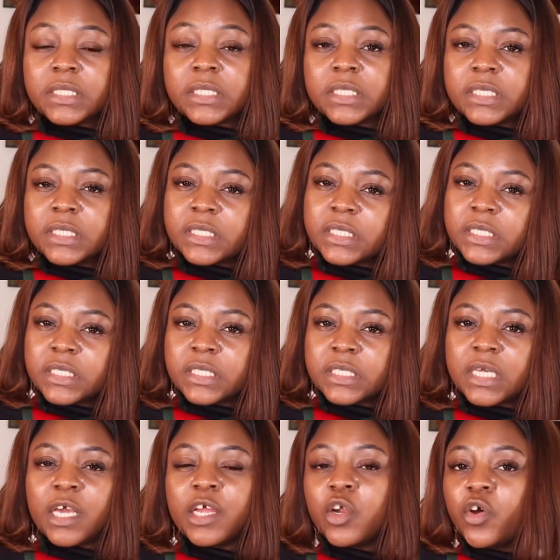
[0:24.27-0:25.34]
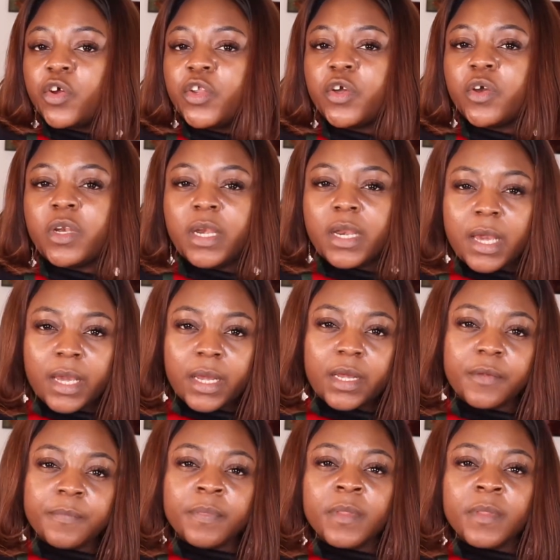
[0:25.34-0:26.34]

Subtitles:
to the skin on your neck,